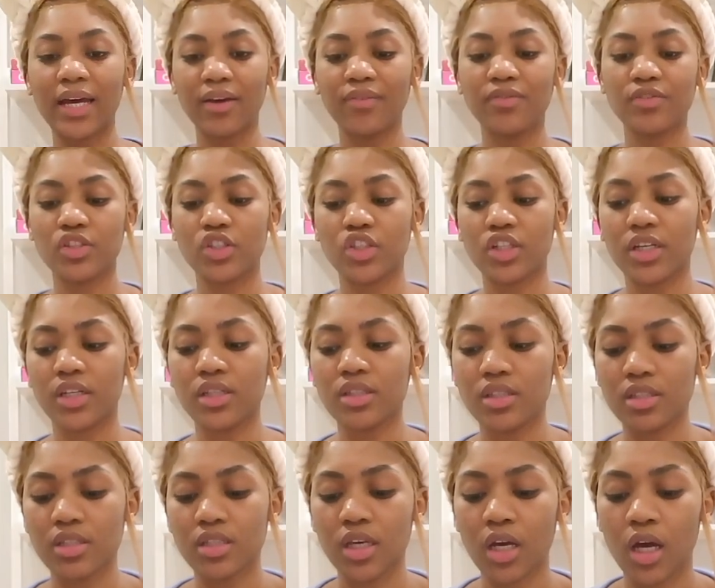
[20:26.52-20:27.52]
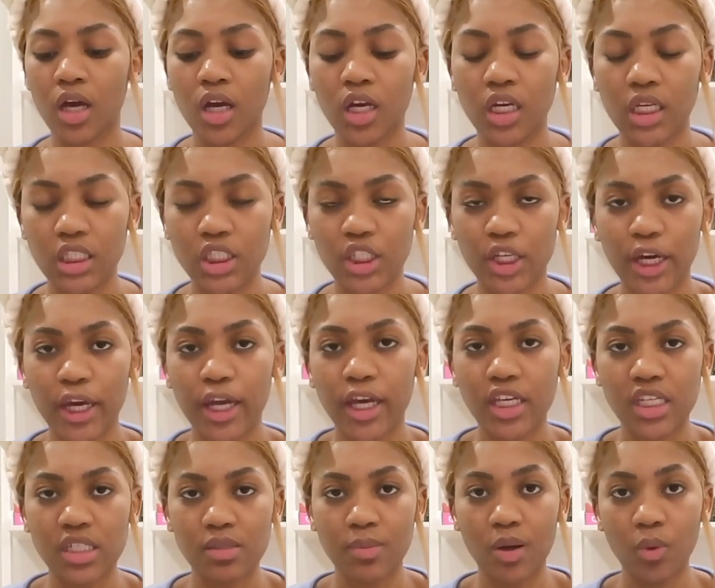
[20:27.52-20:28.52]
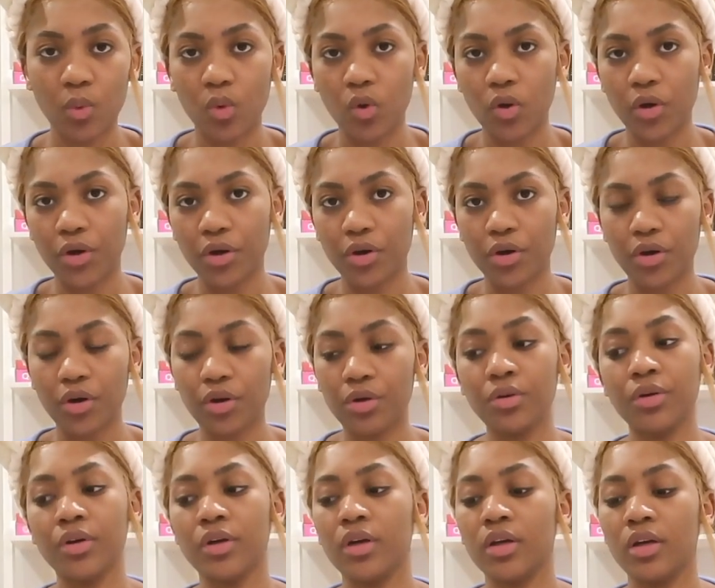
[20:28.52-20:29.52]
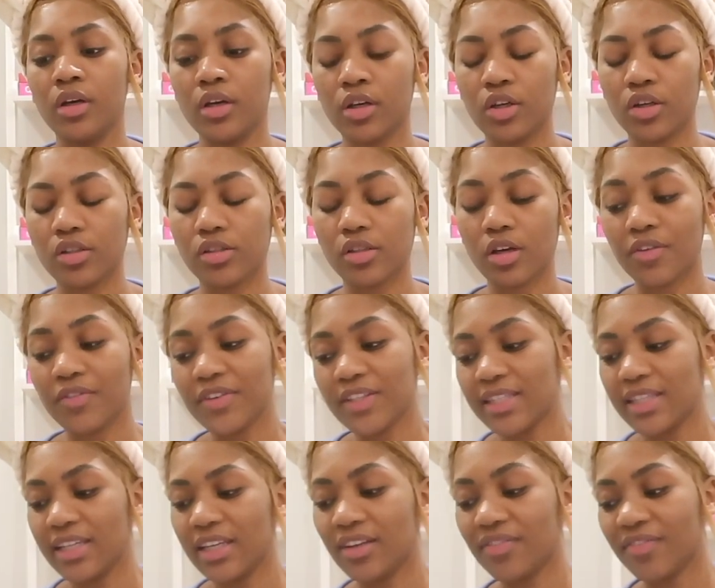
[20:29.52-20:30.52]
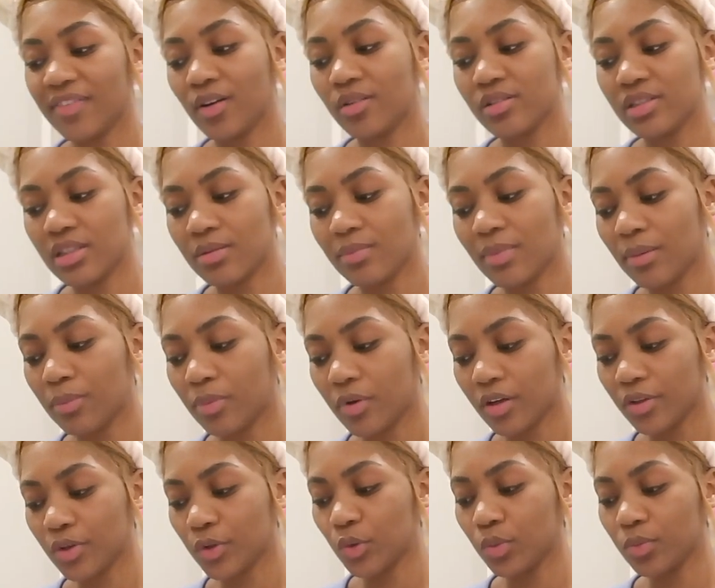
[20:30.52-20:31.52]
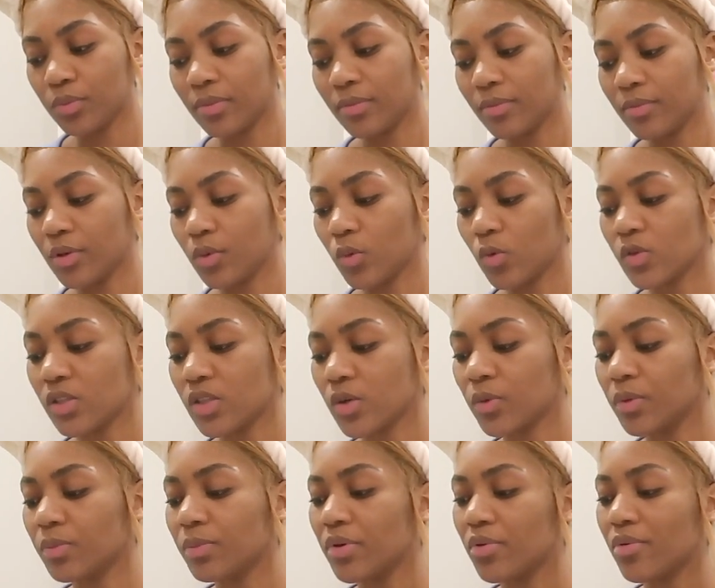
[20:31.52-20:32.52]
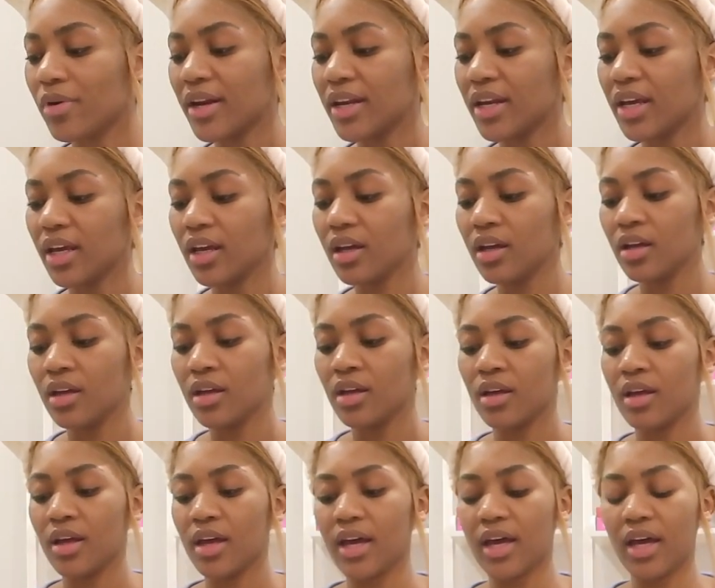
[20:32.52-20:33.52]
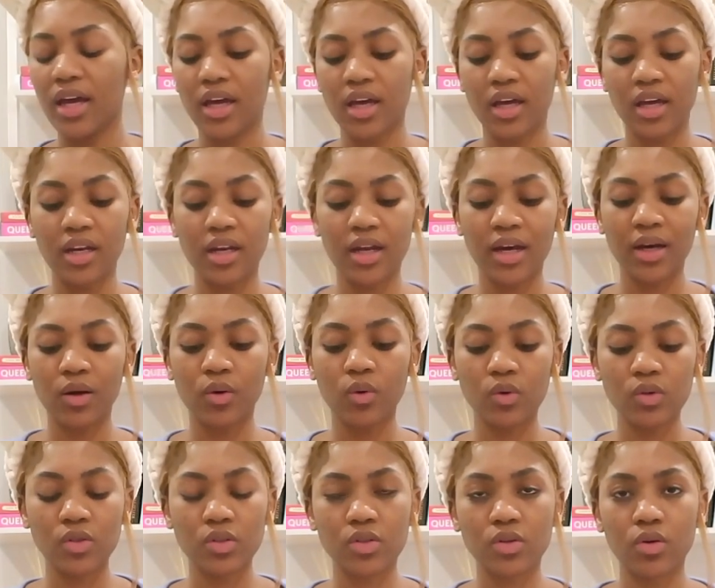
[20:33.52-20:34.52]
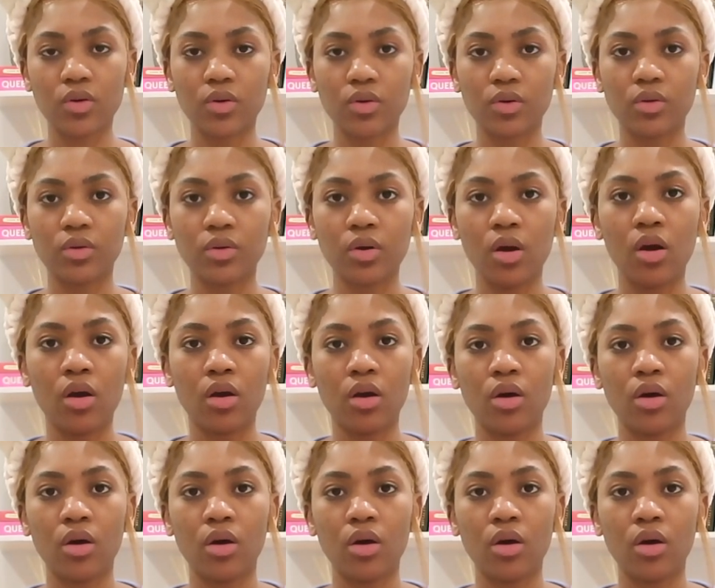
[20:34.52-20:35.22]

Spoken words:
have just changed my water, because obviously if I was in my bathroom the water would be running. And I also